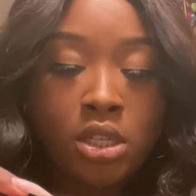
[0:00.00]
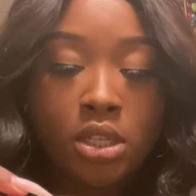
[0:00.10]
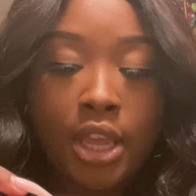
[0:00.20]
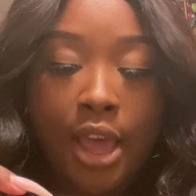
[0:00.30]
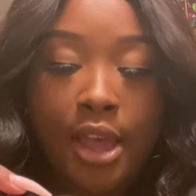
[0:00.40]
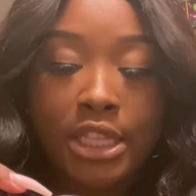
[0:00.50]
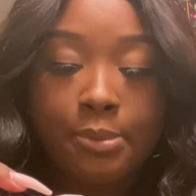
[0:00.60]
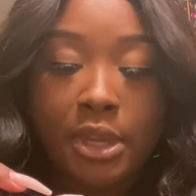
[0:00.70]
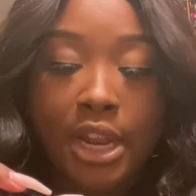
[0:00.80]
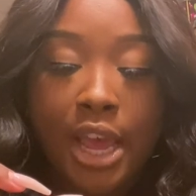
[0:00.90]
Yeah, it's
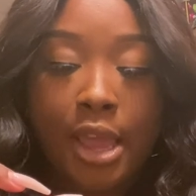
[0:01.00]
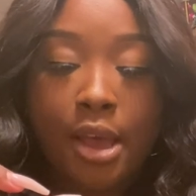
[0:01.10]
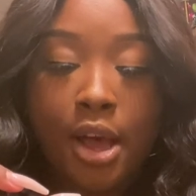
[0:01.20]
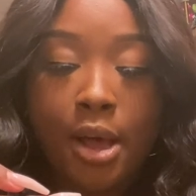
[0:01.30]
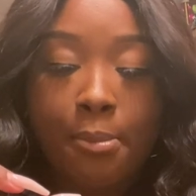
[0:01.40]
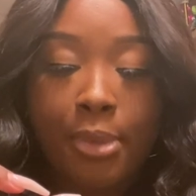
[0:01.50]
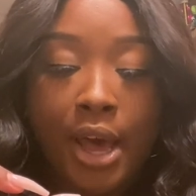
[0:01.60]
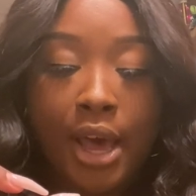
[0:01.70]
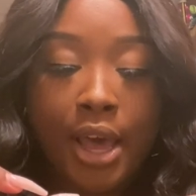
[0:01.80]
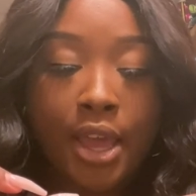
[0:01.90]
Midnight
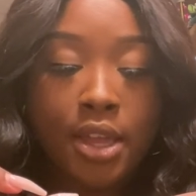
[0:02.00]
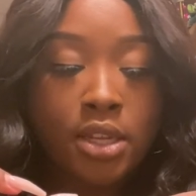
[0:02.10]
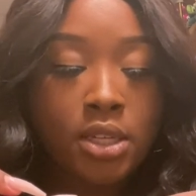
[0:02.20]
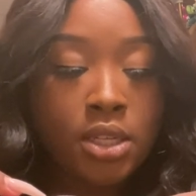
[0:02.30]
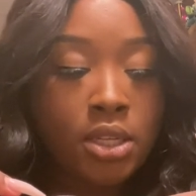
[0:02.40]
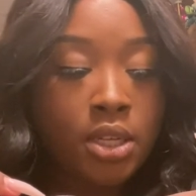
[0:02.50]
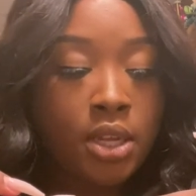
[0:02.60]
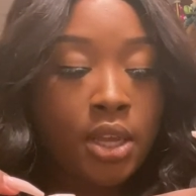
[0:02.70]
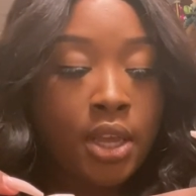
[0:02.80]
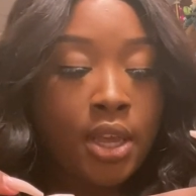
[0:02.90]
by
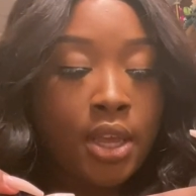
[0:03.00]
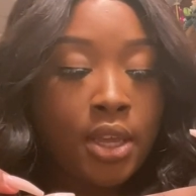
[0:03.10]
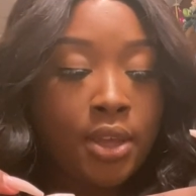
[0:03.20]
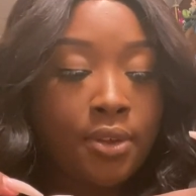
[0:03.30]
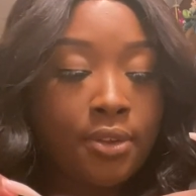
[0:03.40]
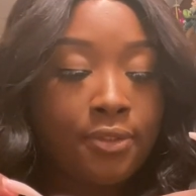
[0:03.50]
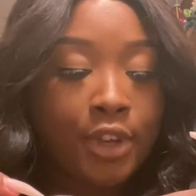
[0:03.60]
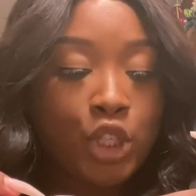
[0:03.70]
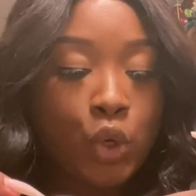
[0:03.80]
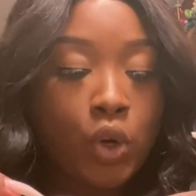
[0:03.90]

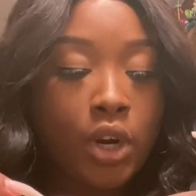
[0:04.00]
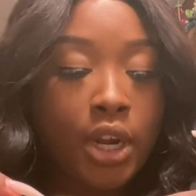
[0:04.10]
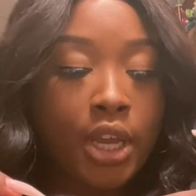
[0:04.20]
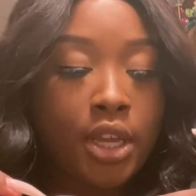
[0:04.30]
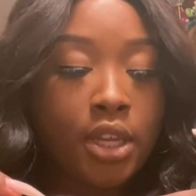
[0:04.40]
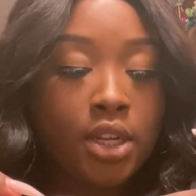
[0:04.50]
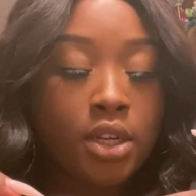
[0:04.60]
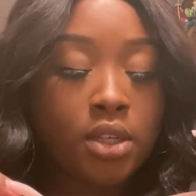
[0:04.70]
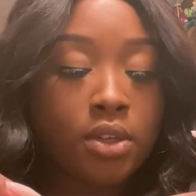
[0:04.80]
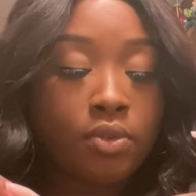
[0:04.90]
Victor and
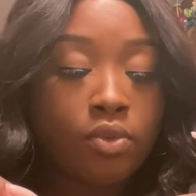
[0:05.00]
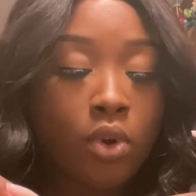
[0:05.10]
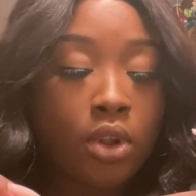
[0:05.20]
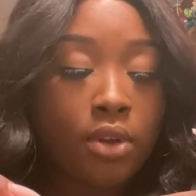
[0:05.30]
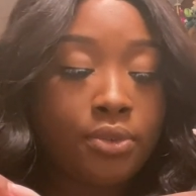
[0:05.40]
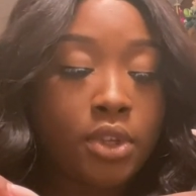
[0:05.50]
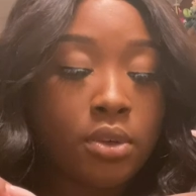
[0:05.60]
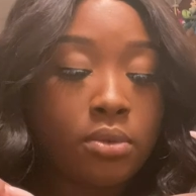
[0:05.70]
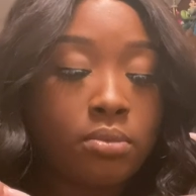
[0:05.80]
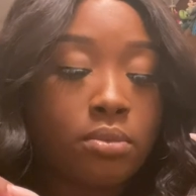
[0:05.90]

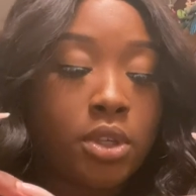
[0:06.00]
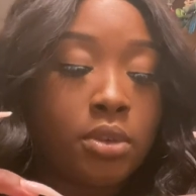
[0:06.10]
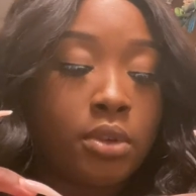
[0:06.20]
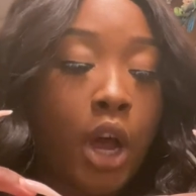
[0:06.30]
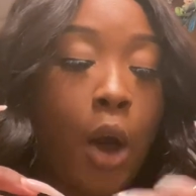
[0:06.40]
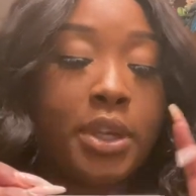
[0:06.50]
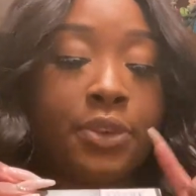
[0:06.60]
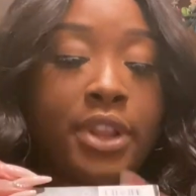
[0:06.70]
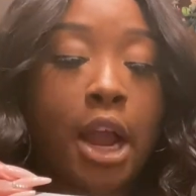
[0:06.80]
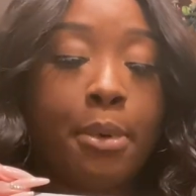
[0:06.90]
Roloff. Oh, it's a
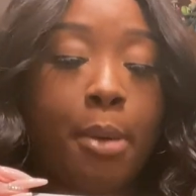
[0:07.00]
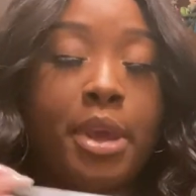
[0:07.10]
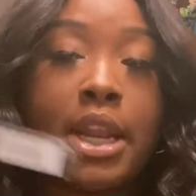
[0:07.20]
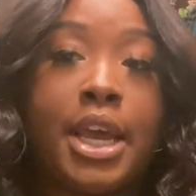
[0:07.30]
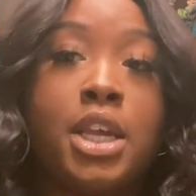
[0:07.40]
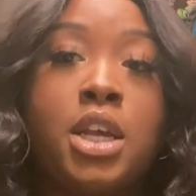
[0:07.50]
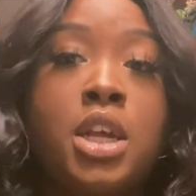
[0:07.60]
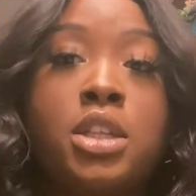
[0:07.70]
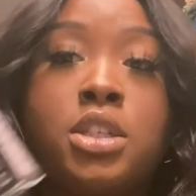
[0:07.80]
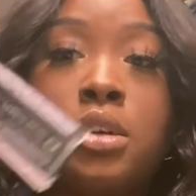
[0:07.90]
Flower Bomb Midnight.
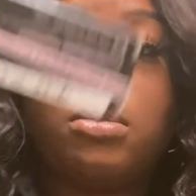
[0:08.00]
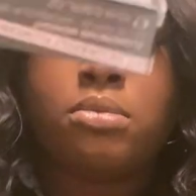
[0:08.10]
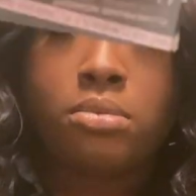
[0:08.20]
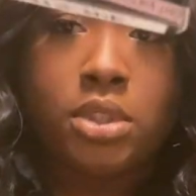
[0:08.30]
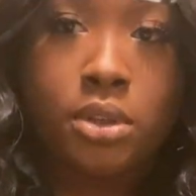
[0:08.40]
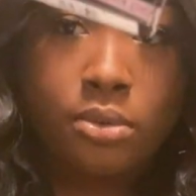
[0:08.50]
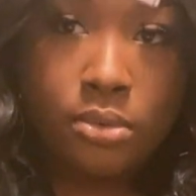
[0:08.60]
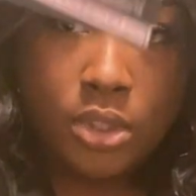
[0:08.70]
Don't come